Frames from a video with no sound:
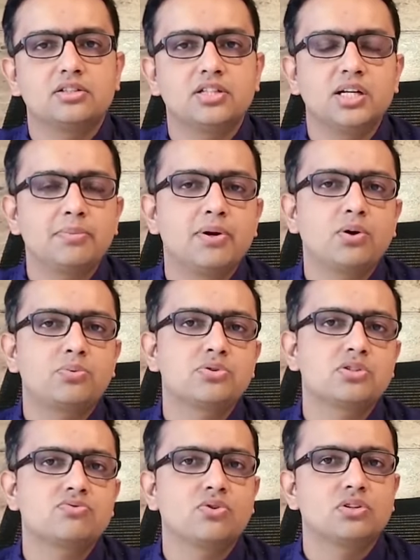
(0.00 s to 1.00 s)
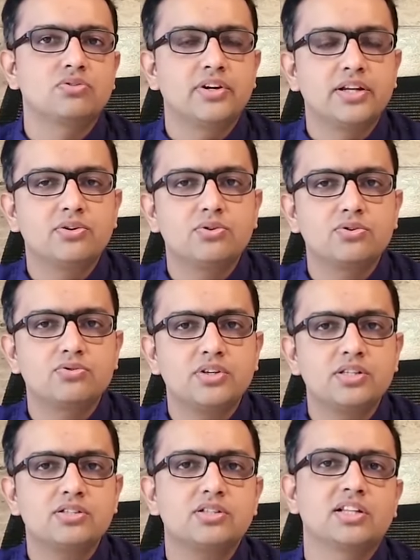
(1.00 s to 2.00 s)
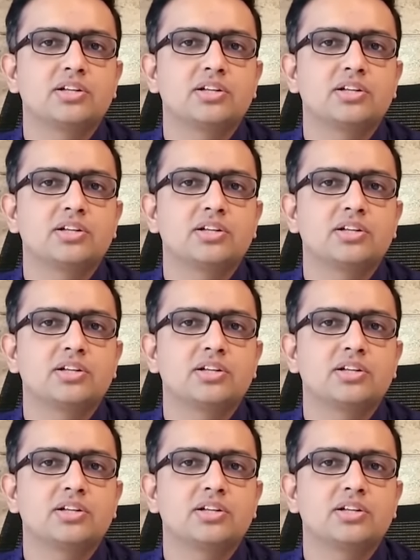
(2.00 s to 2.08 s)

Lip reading: treatment options for the varicose veins,